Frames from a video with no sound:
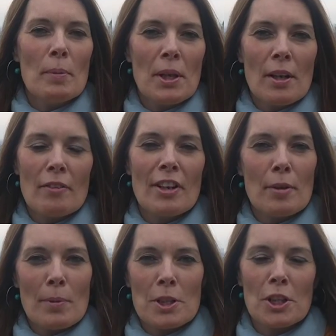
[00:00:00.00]
Women are very
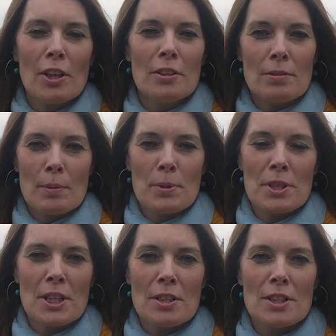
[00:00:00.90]
much
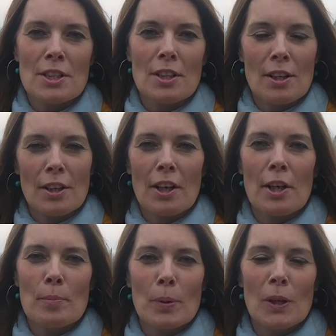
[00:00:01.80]
underrepresented in
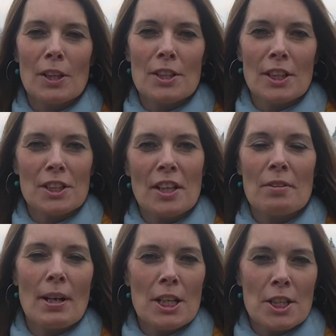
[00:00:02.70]
Hungarian politics. Their
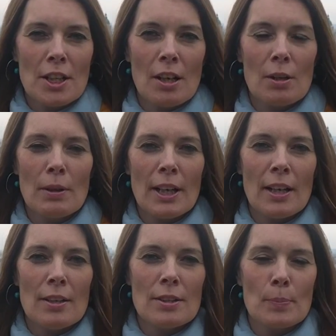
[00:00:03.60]
ratio
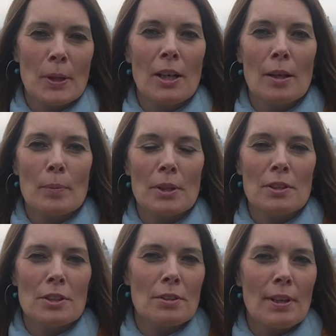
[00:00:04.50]
in the parliament
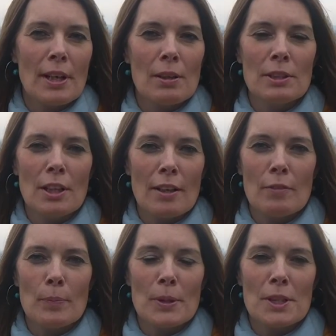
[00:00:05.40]
is around
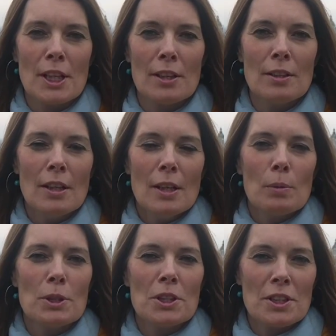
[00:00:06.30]
11%,
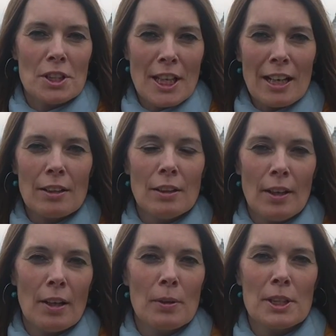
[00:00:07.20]
which is the second
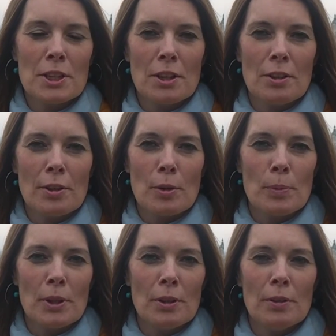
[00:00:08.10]
lowest in the
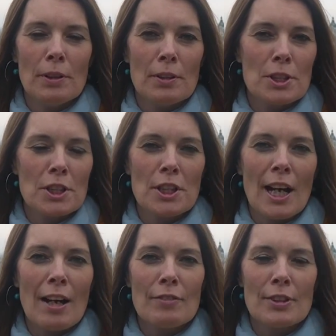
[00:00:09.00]
European Union, just
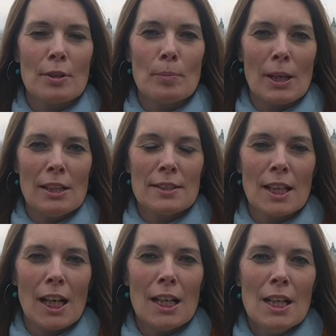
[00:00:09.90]
after
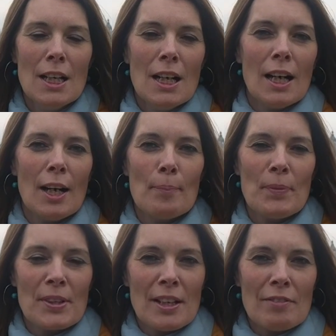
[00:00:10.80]
Malta. The